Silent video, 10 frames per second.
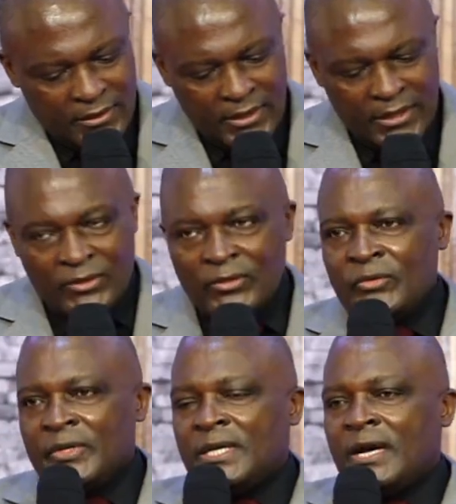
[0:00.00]
I know
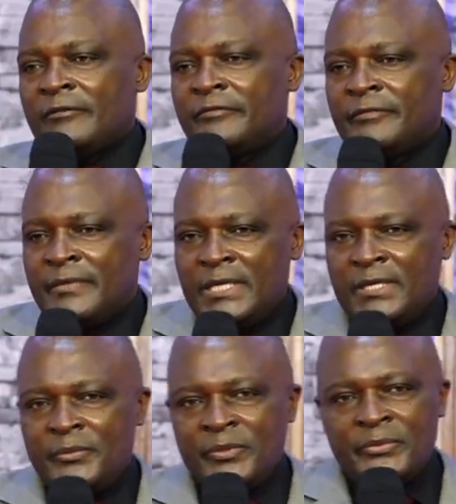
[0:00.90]
we have many
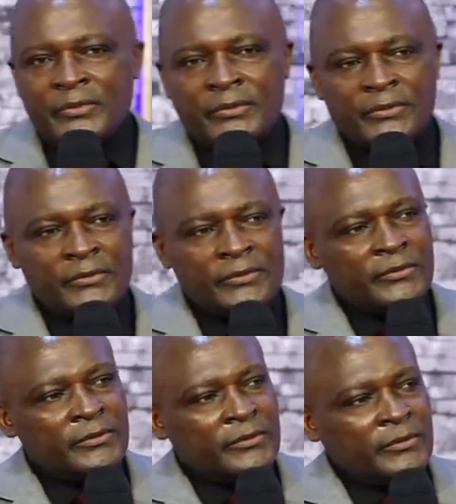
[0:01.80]
people
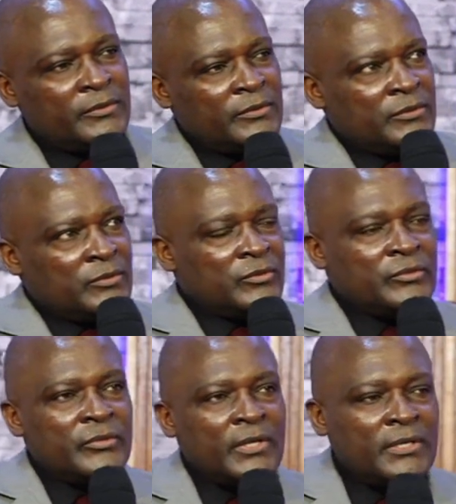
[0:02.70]

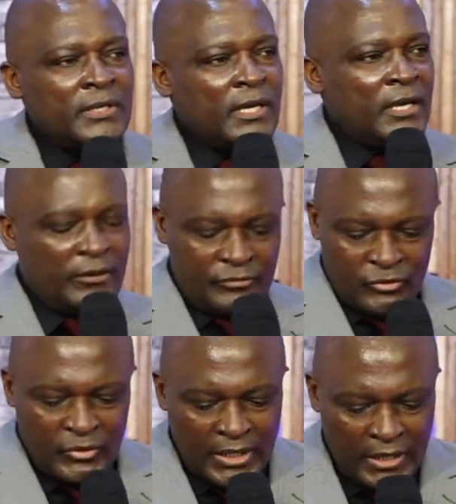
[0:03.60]
who have
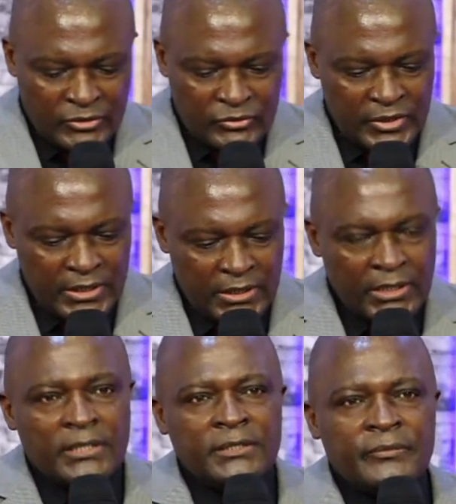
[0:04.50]
joined us today
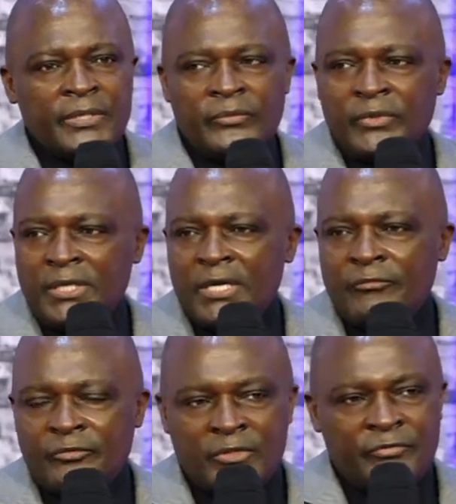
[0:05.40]
and may be here
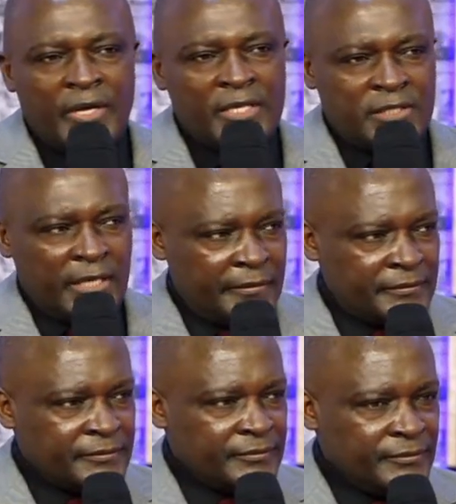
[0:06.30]
for the first time.
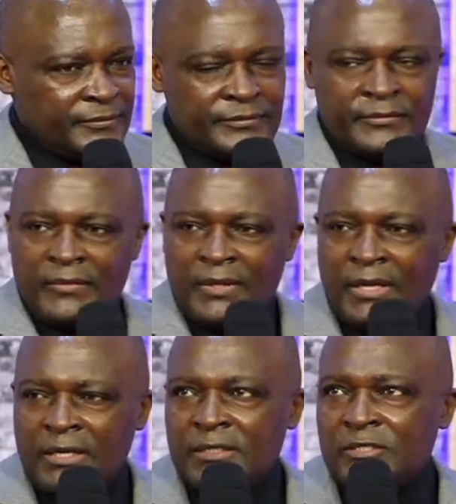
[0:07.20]

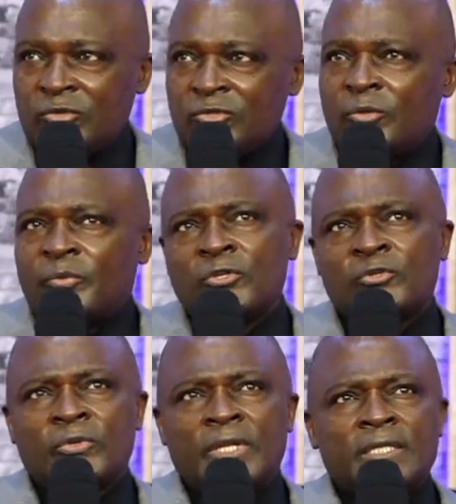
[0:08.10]
And it's also
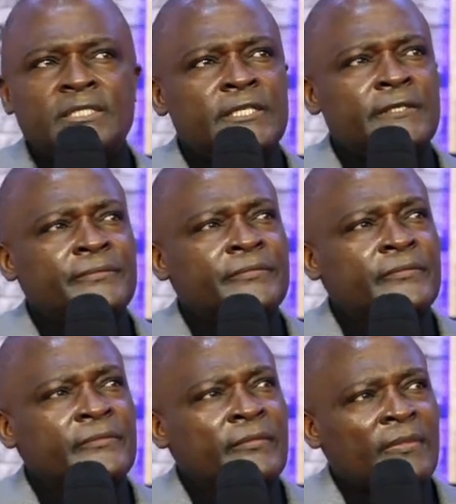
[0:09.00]
possible that uh,
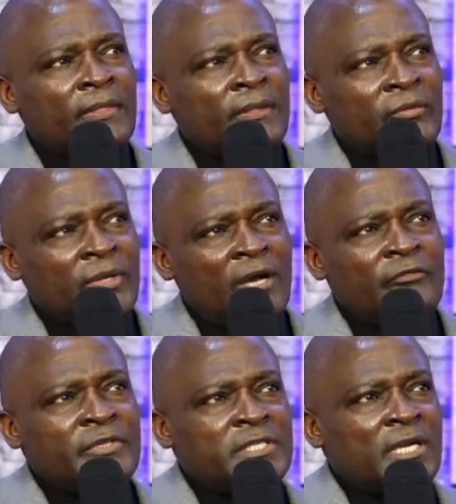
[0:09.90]
we have
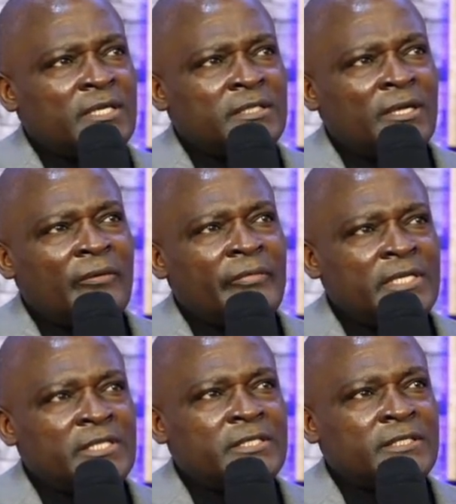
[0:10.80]
visitors in our
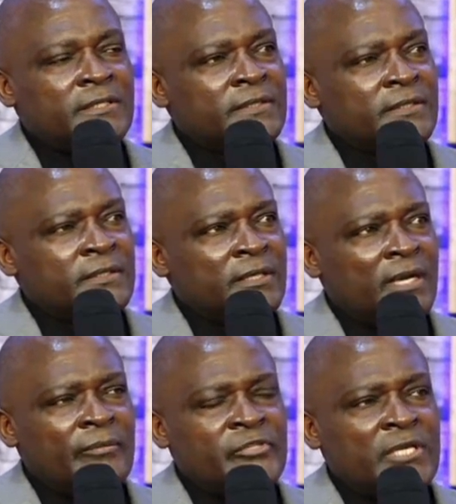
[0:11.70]
midst.
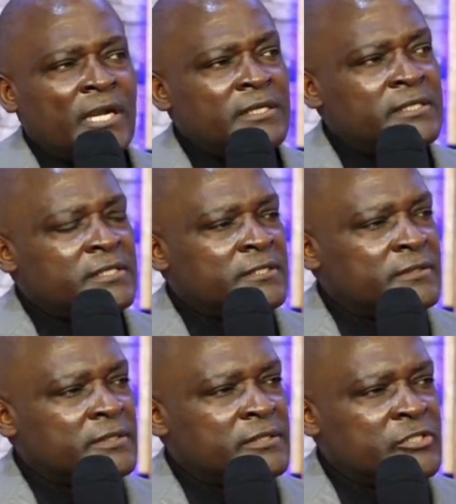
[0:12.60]
I'm Charles
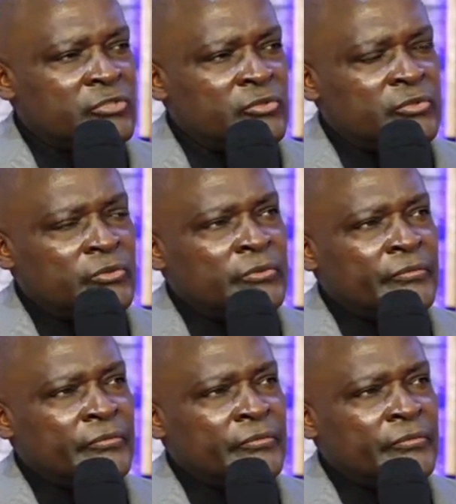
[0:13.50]
Sikuku.